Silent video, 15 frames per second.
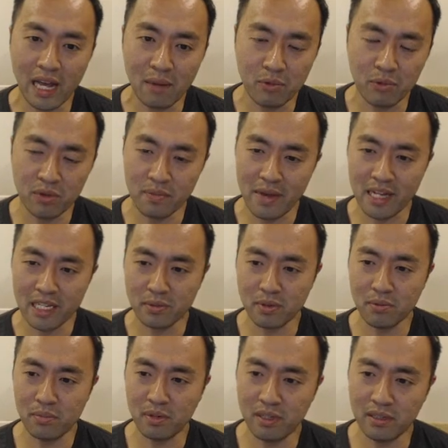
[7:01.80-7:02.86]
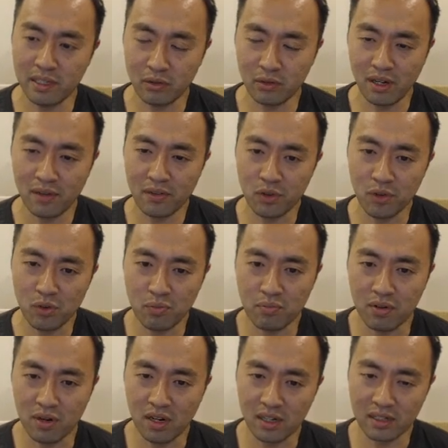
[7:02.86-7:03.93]
with the management, but they do have a new
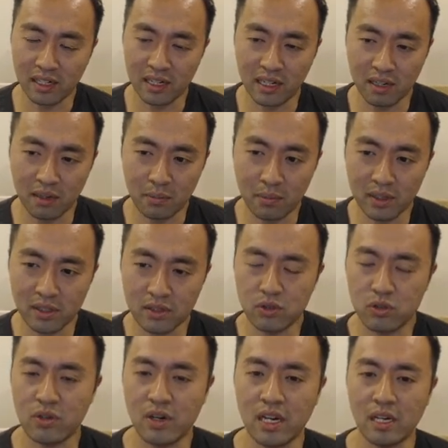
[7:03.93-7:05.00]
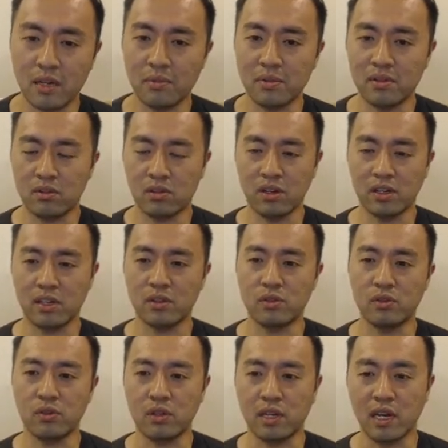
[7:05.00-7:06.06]
product, and I've been talking to
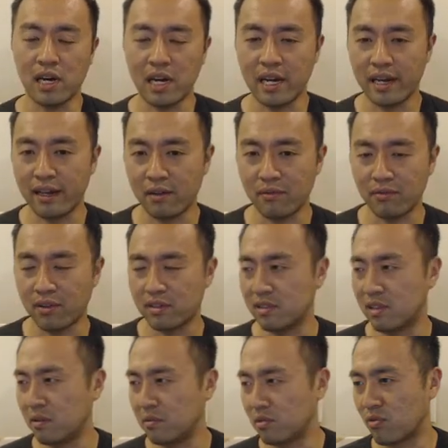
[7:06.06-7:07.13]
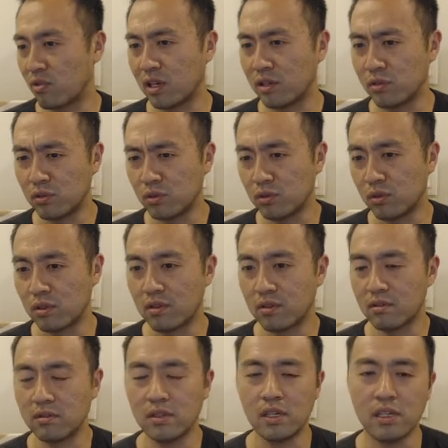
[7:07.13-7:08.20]
the guy. I forgot his name is Radu or
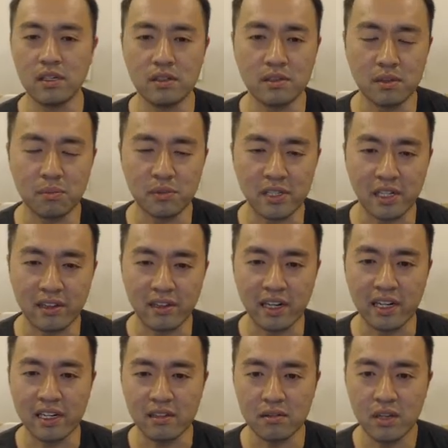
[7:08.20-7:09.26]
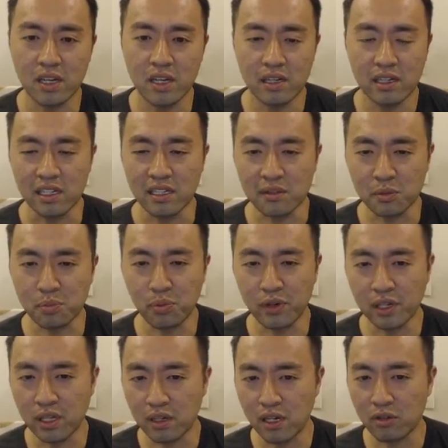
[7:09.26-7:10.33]
something like that. He seems
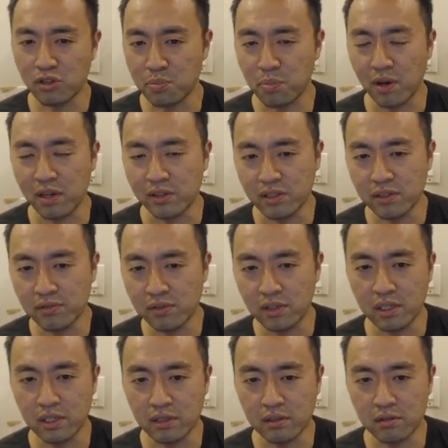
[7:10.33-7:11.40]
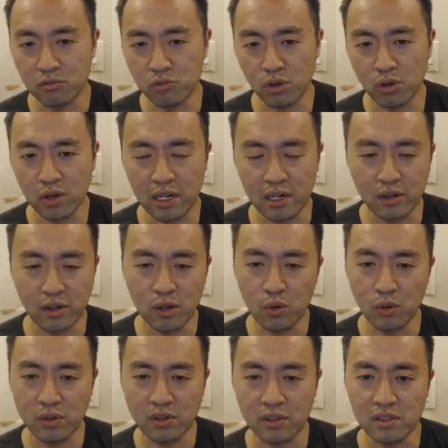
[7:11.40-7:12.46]
pretty responsive, and so I don't know
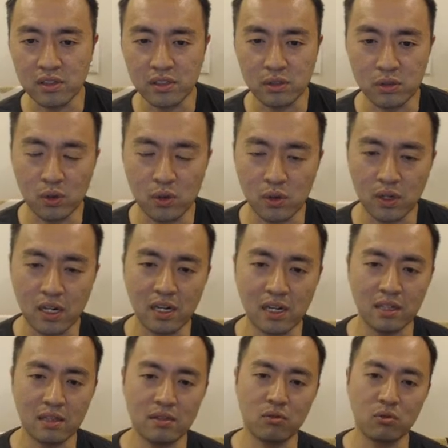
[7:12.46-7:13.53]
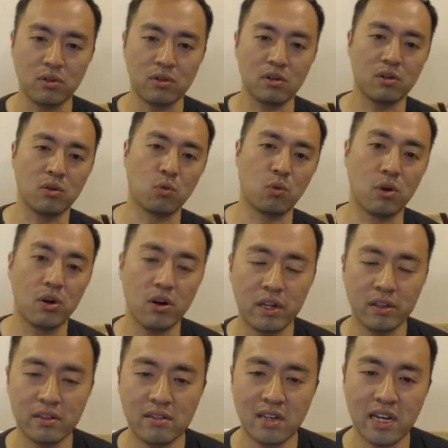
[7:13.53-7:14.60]
what the issues going on were at
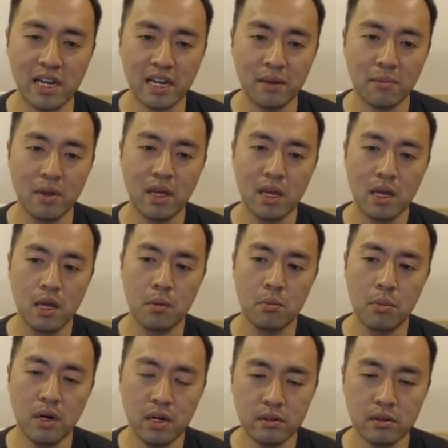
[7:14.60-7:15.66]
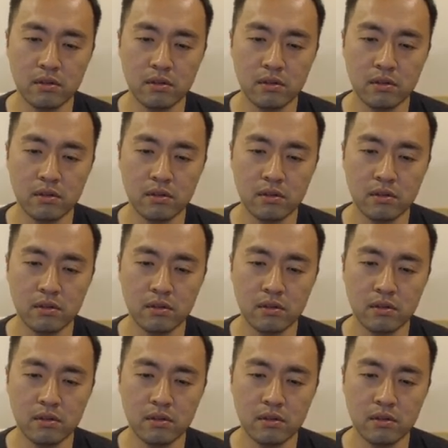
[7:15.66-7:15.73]
the time, but